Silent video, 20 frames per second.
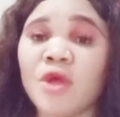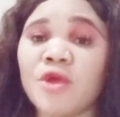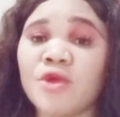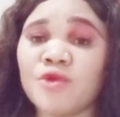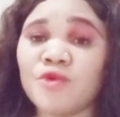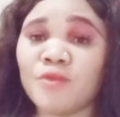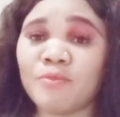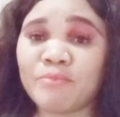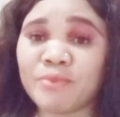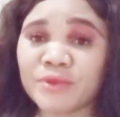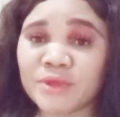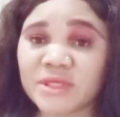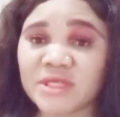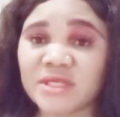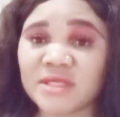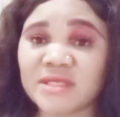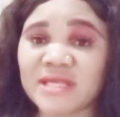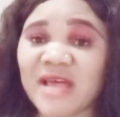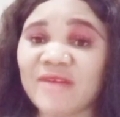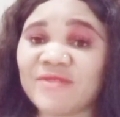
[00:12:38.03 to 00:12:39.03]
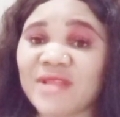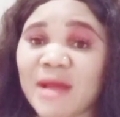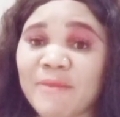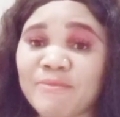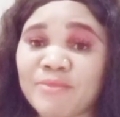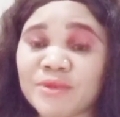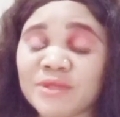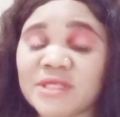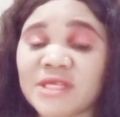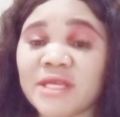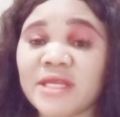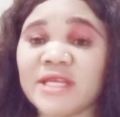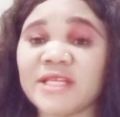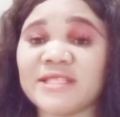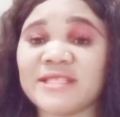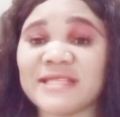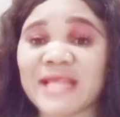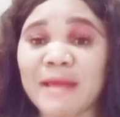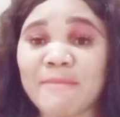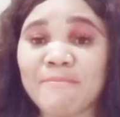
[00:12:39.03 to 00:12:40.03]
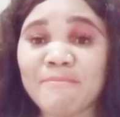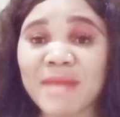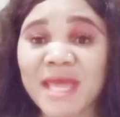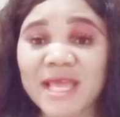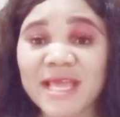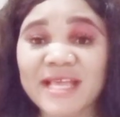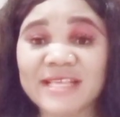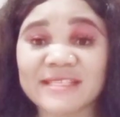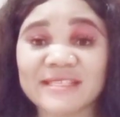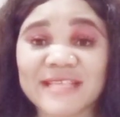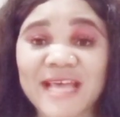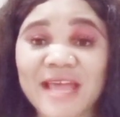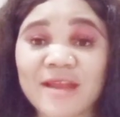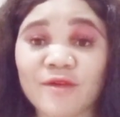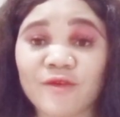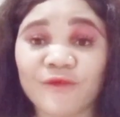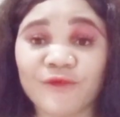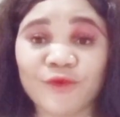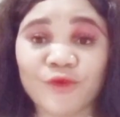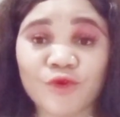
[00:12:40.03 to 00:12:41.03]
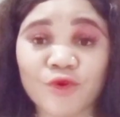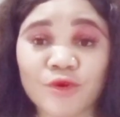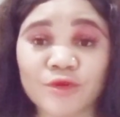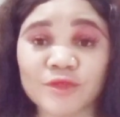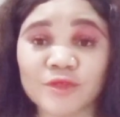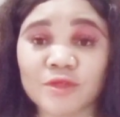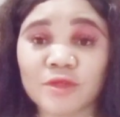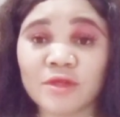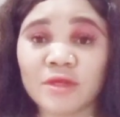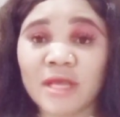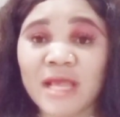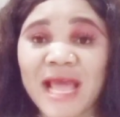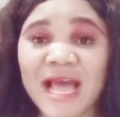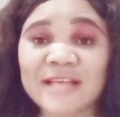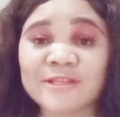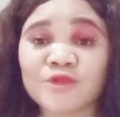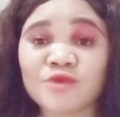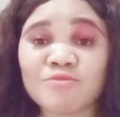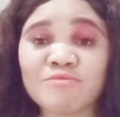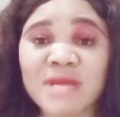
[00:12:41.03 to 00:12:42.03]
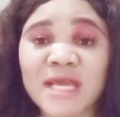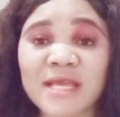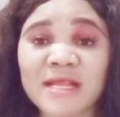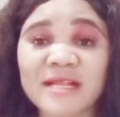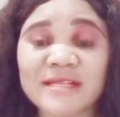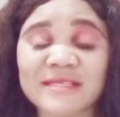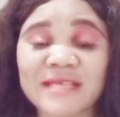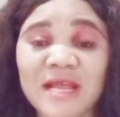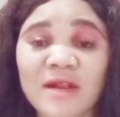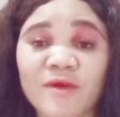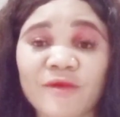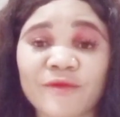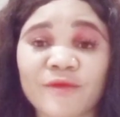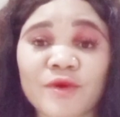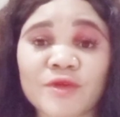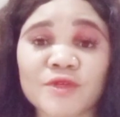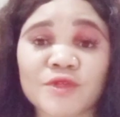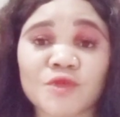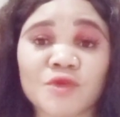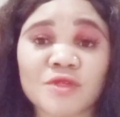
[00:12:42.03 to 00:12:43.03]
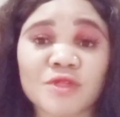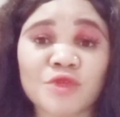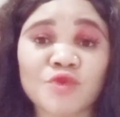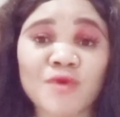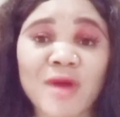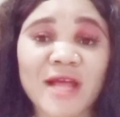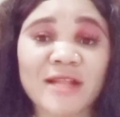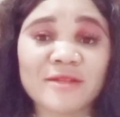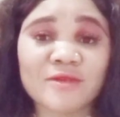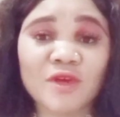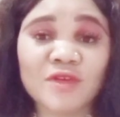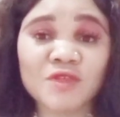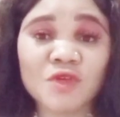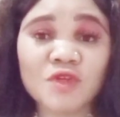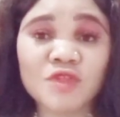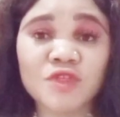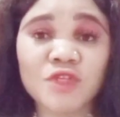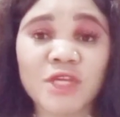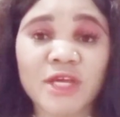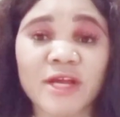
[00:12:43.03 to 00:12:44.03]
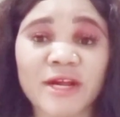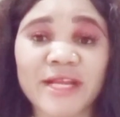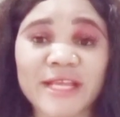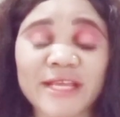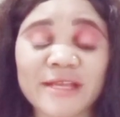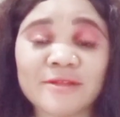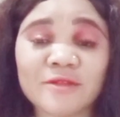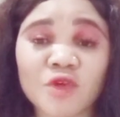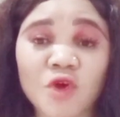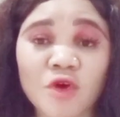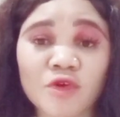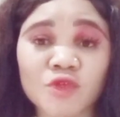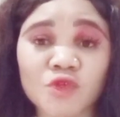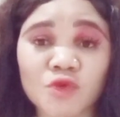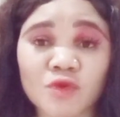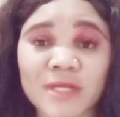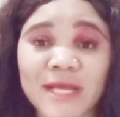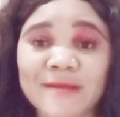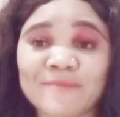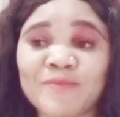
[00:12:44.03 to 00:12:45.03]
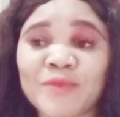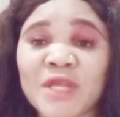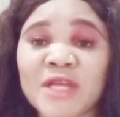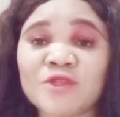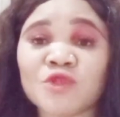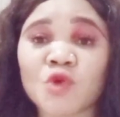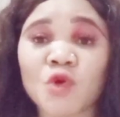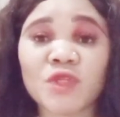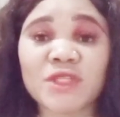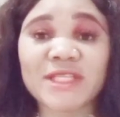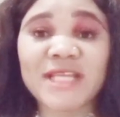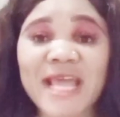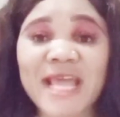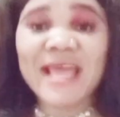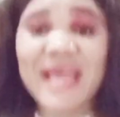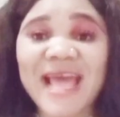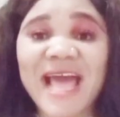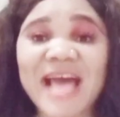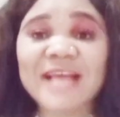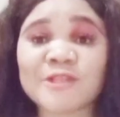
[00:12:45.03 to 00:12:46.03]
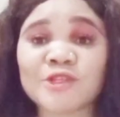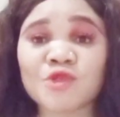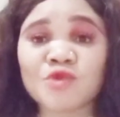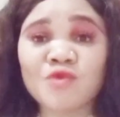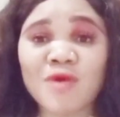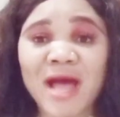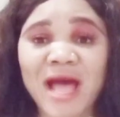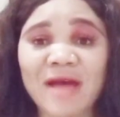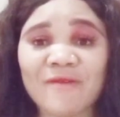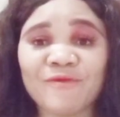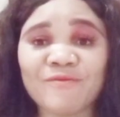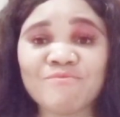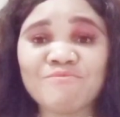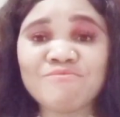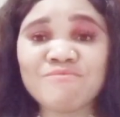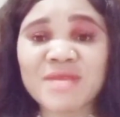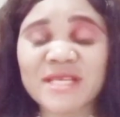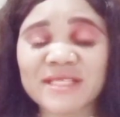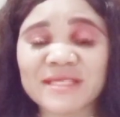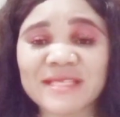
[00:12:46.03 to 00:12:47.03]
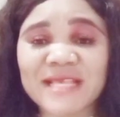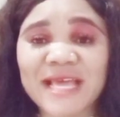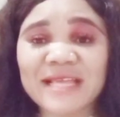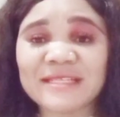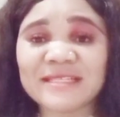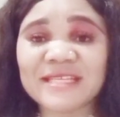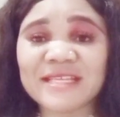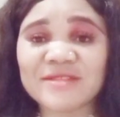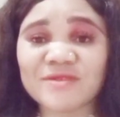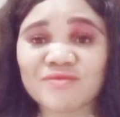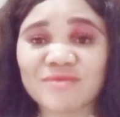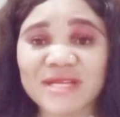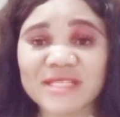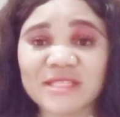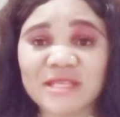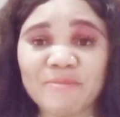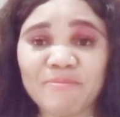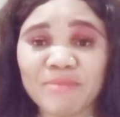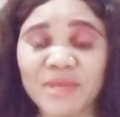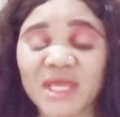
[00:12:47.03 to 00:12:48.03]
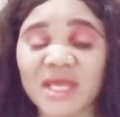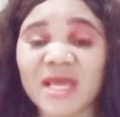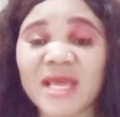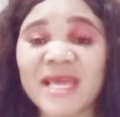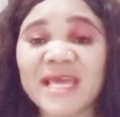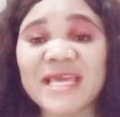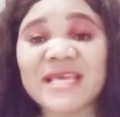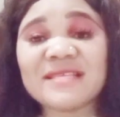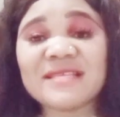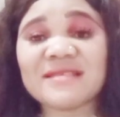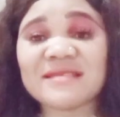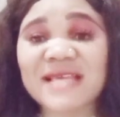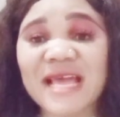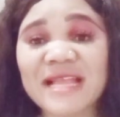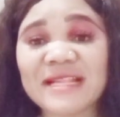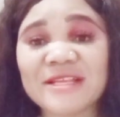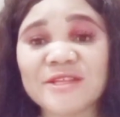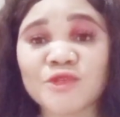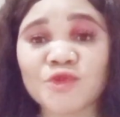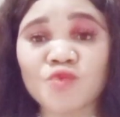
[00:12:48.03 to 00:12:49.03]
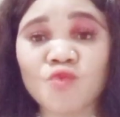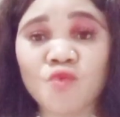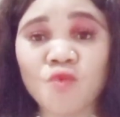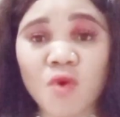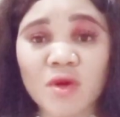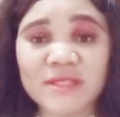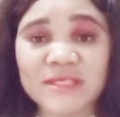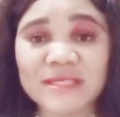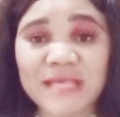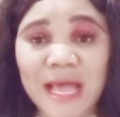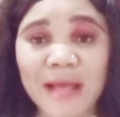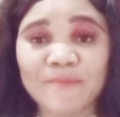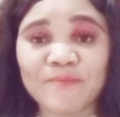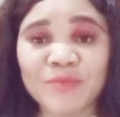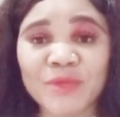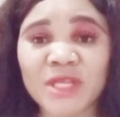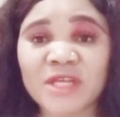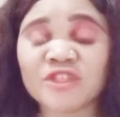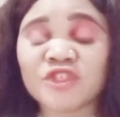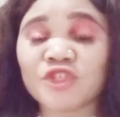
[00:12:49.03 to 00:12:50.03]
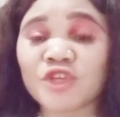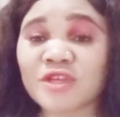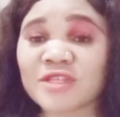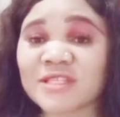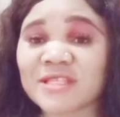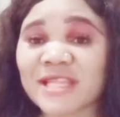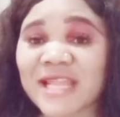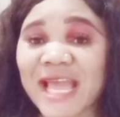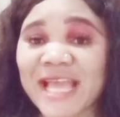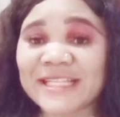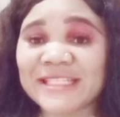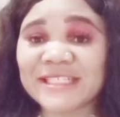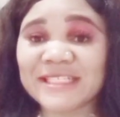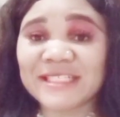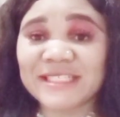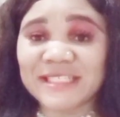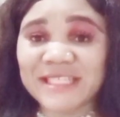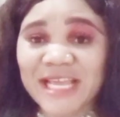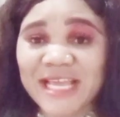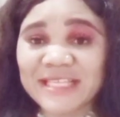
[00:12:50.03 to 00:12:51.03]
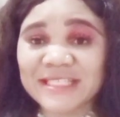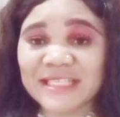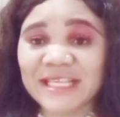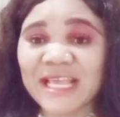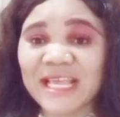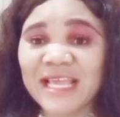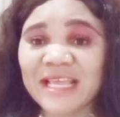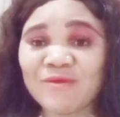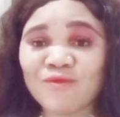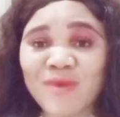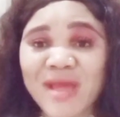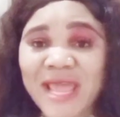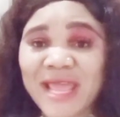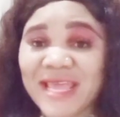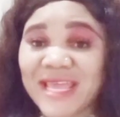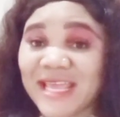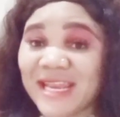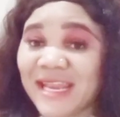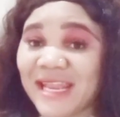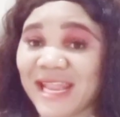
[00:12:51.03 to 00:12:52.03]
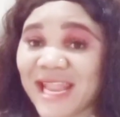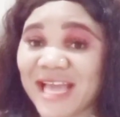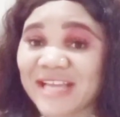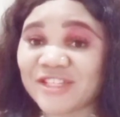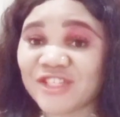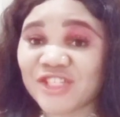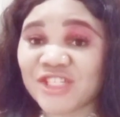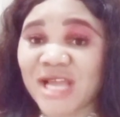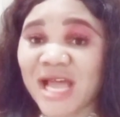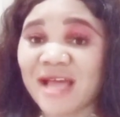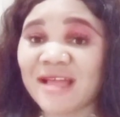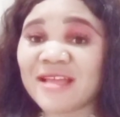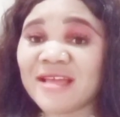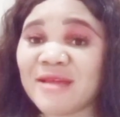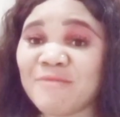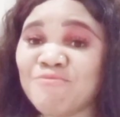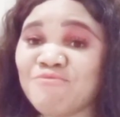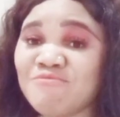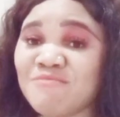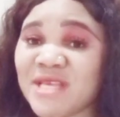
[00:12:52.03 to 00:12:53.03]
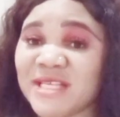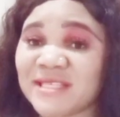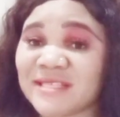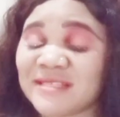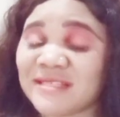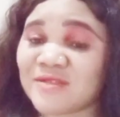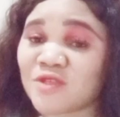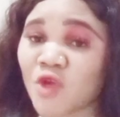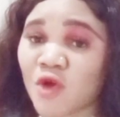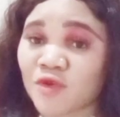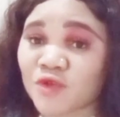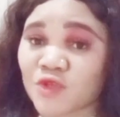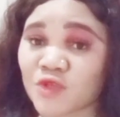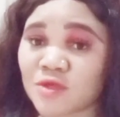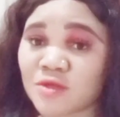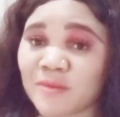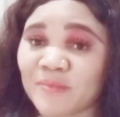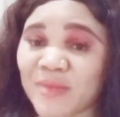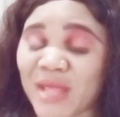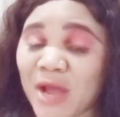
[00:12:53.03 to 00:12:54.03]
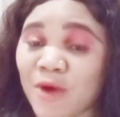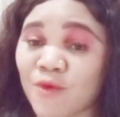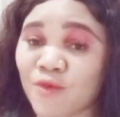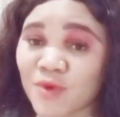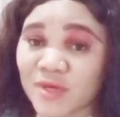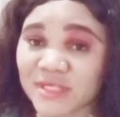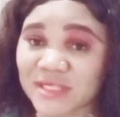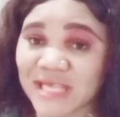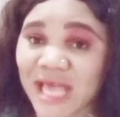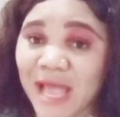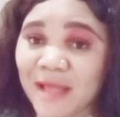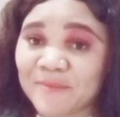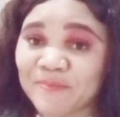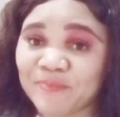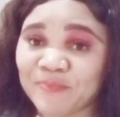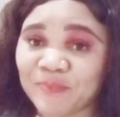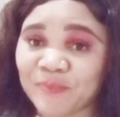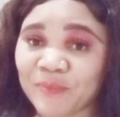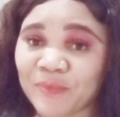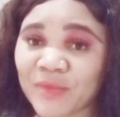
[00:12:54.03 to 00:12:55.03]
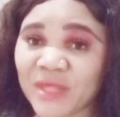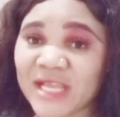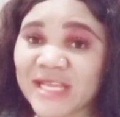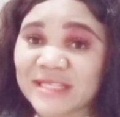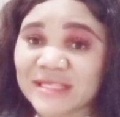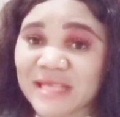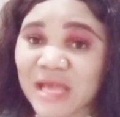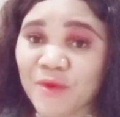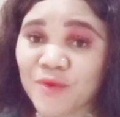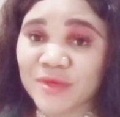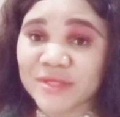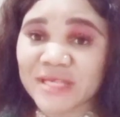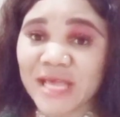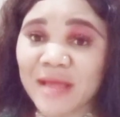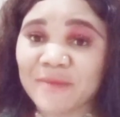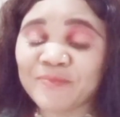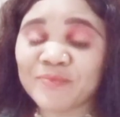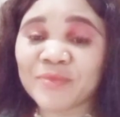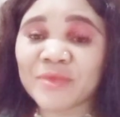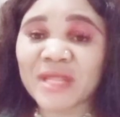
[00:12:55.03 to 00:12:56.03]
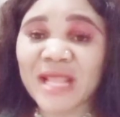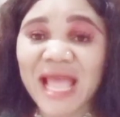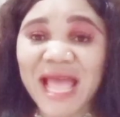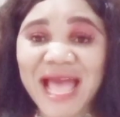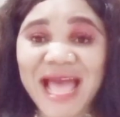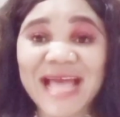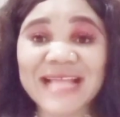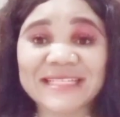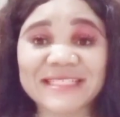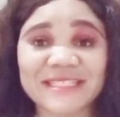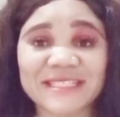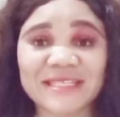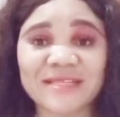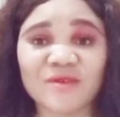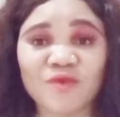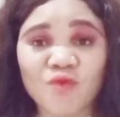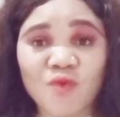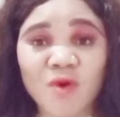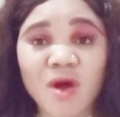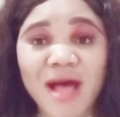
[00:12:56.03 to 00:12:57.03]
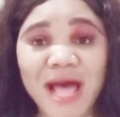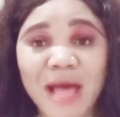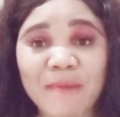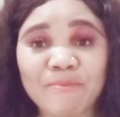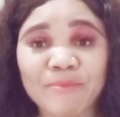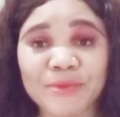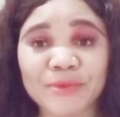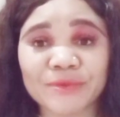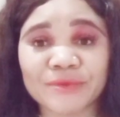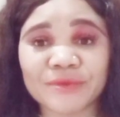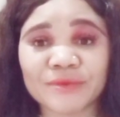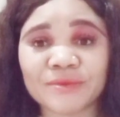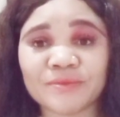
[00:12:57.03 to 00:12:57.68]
You put it. After putting it, then make a sign of cross. As you make the sign of cross, you are also decreeing also that today, as you have mixed this recipe inside this water, just like the days when Elisha mixed salt and water inside water, and what happened?